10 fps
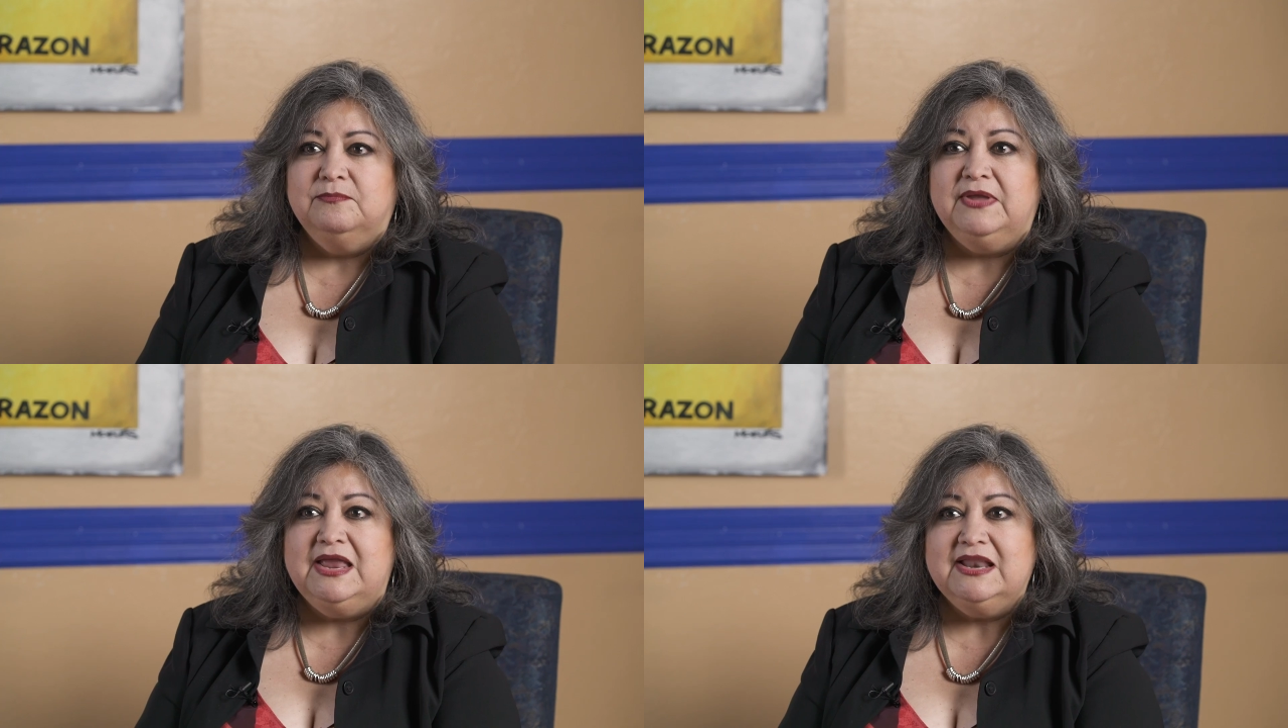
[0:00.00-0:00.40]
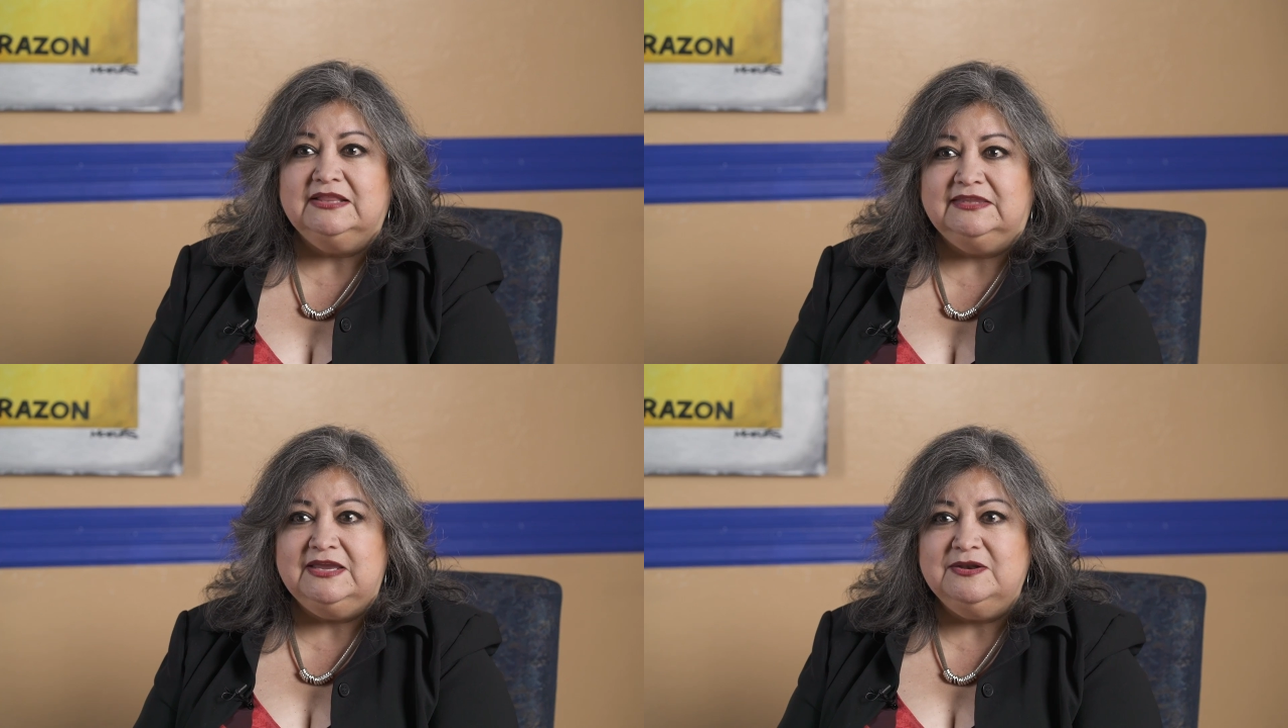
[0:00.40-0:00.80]
Being
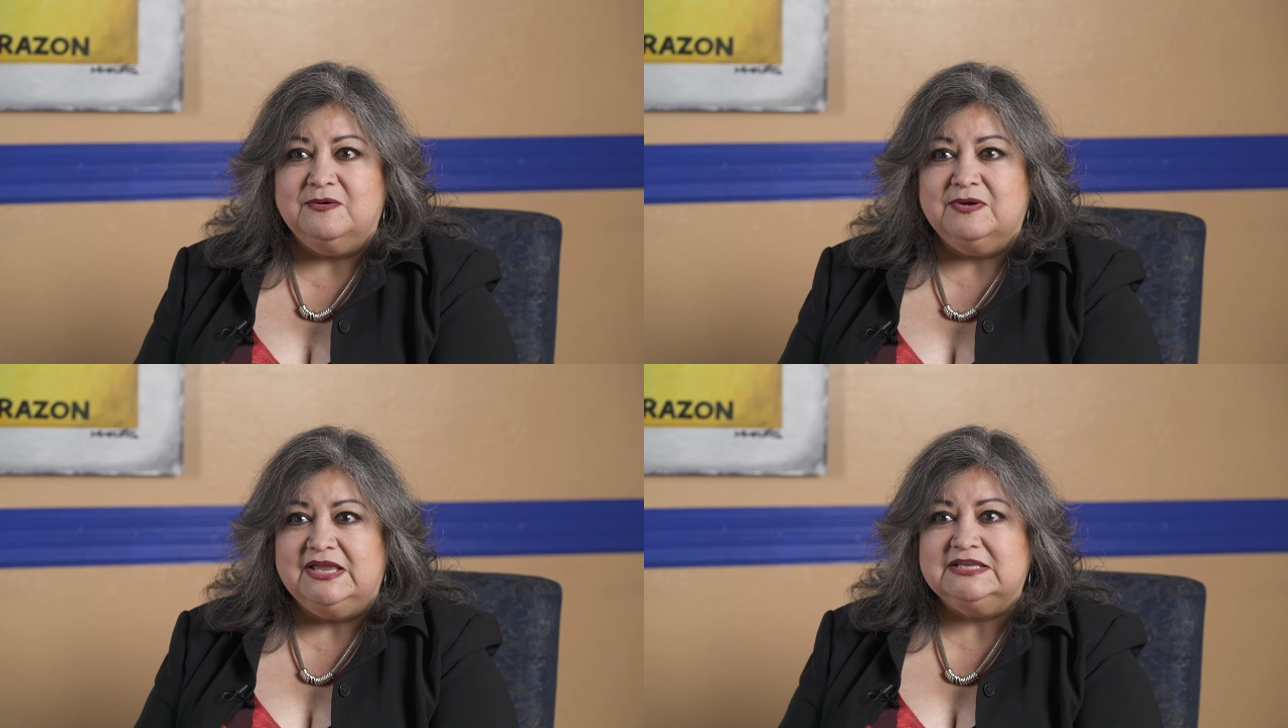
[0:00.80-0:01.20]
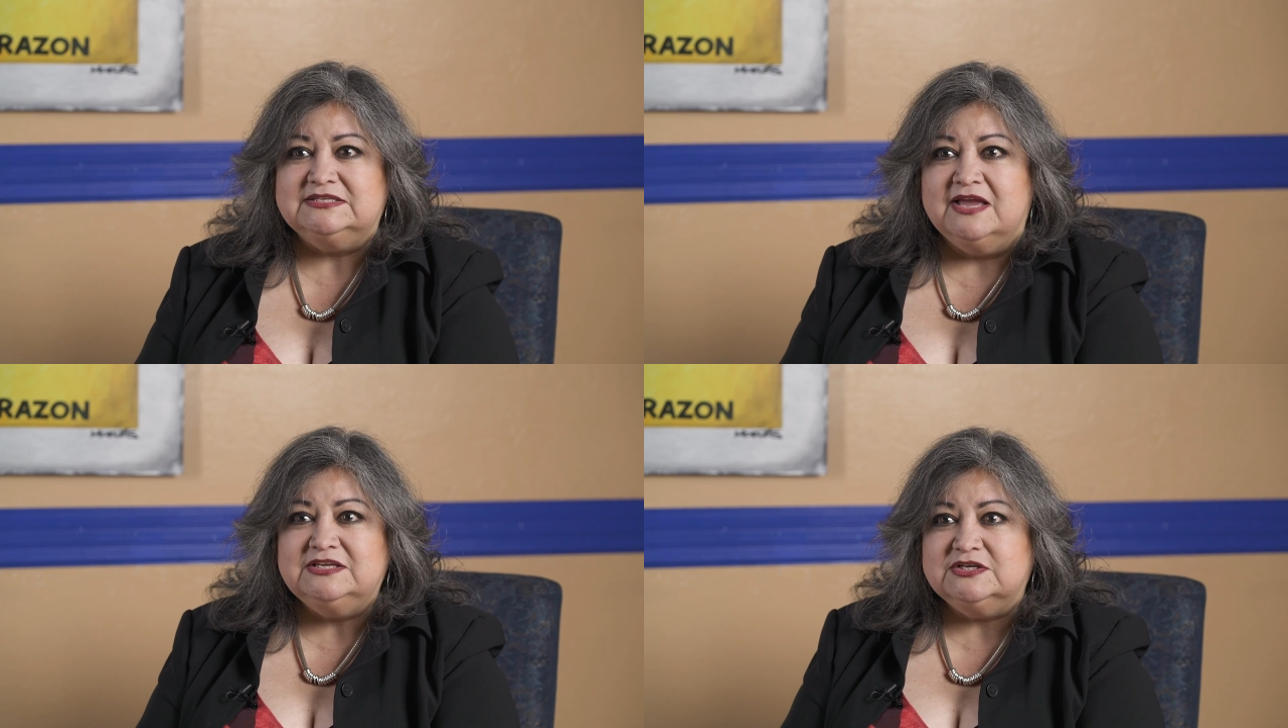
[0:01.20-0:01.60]
Latino is
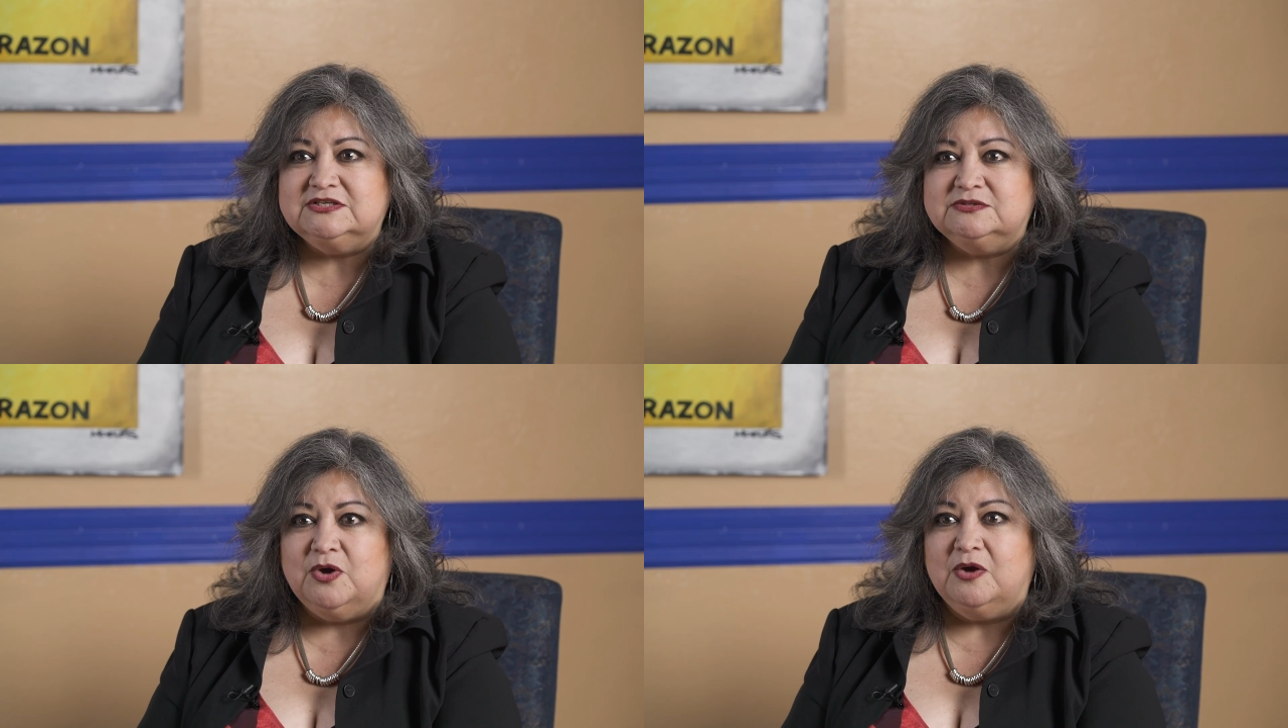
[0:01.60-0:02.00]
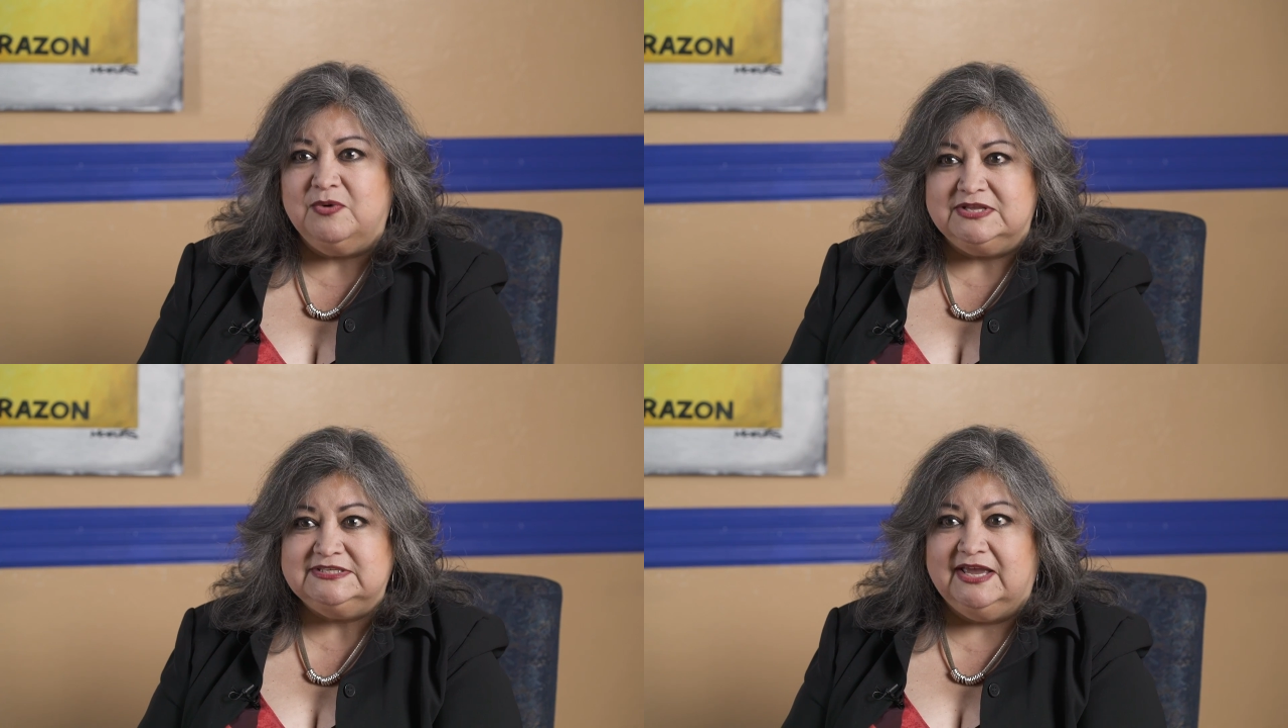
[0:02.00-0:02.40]
not just a
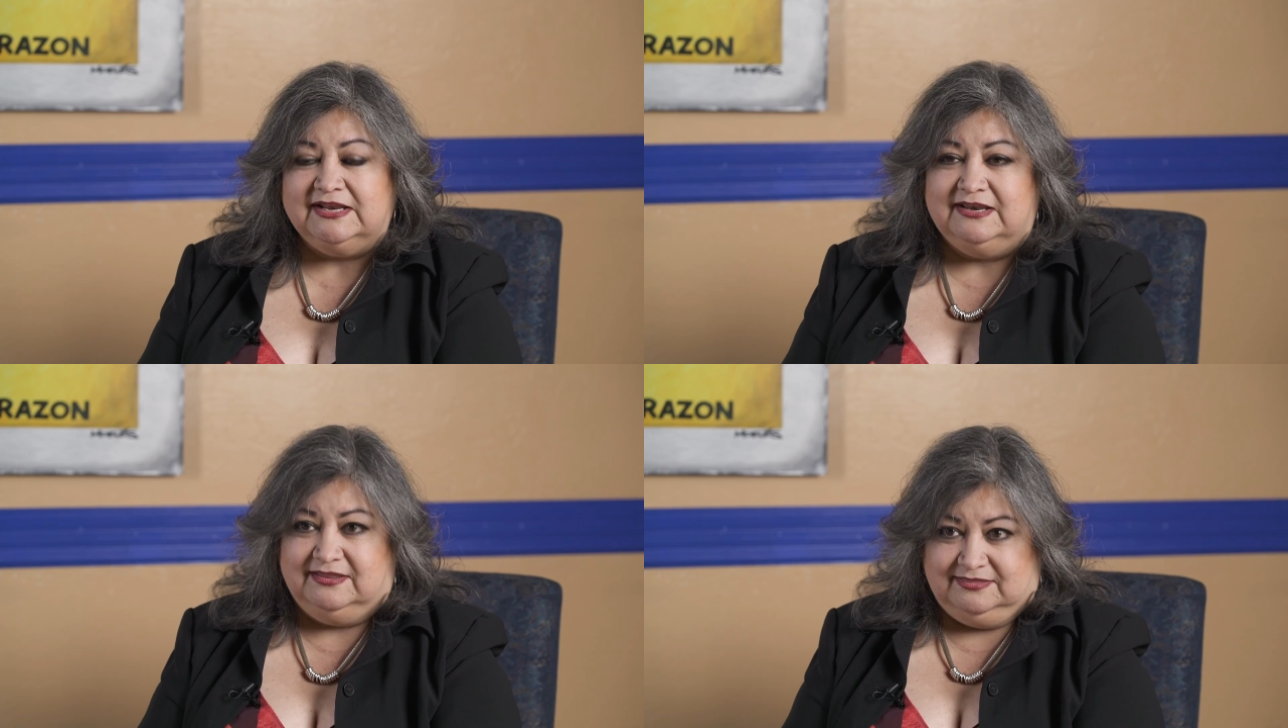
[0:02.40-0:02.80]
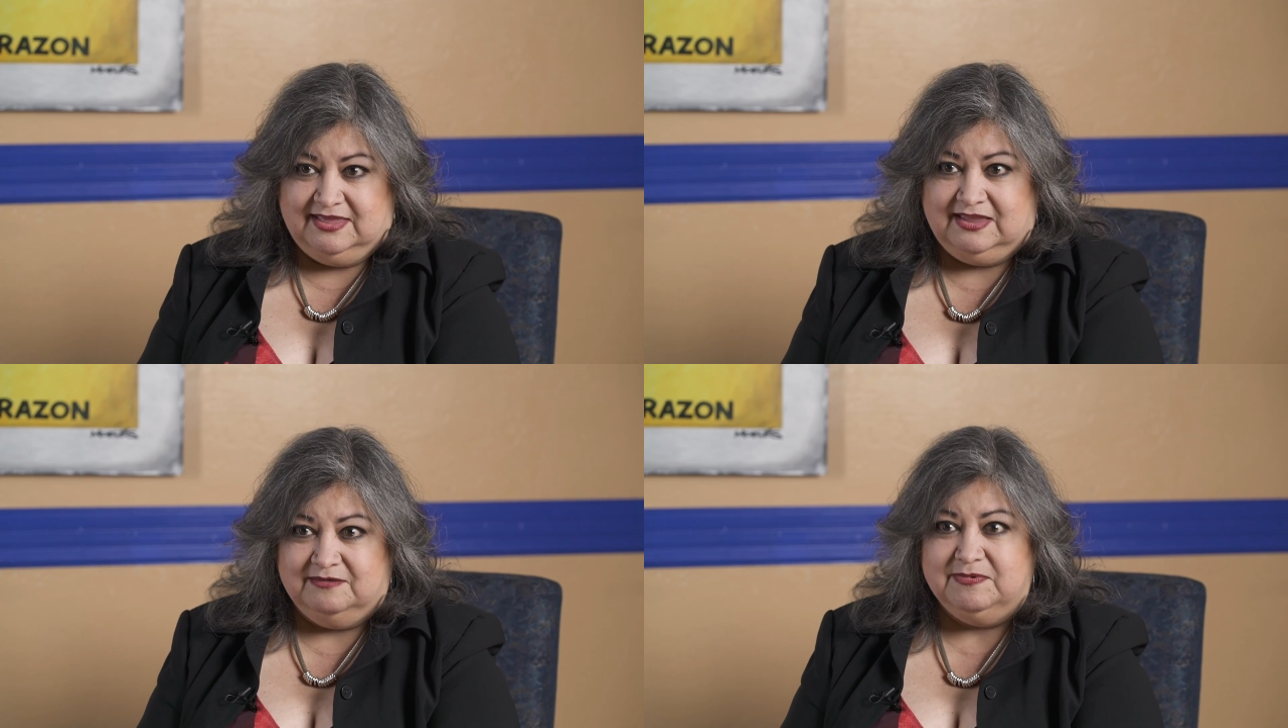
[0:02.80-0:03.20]
one-sided
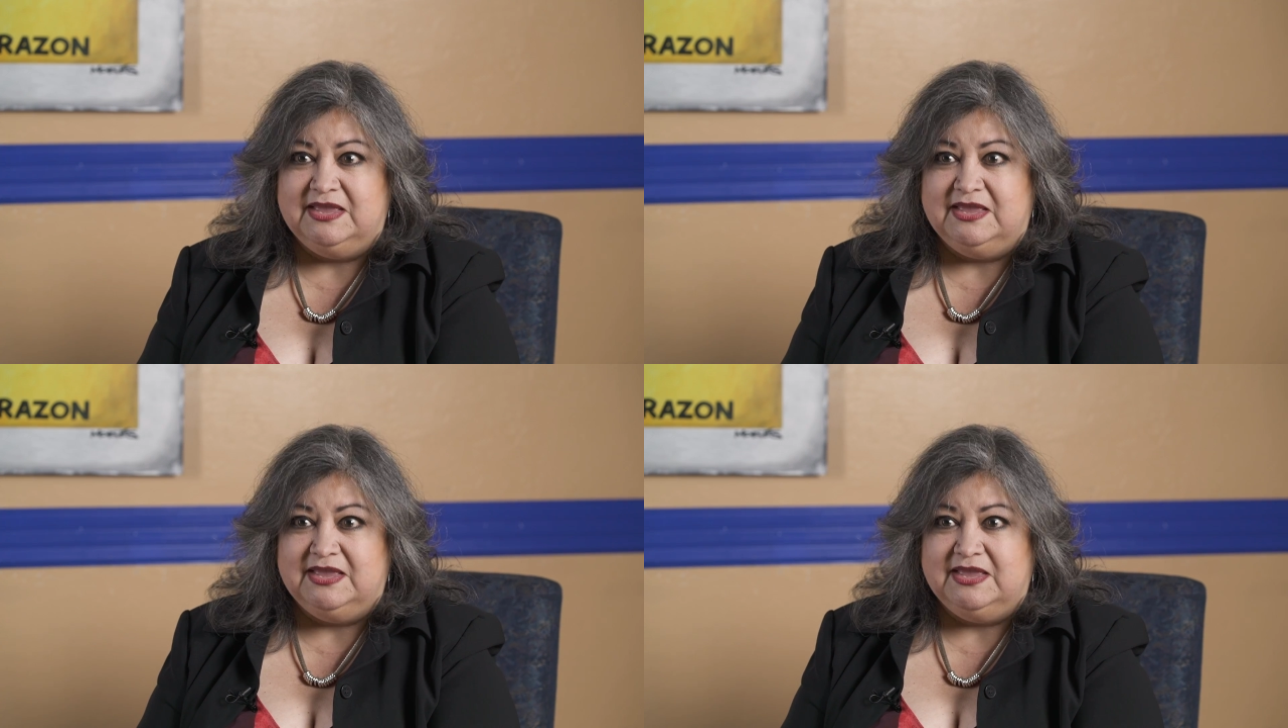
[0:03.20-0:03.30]
thing,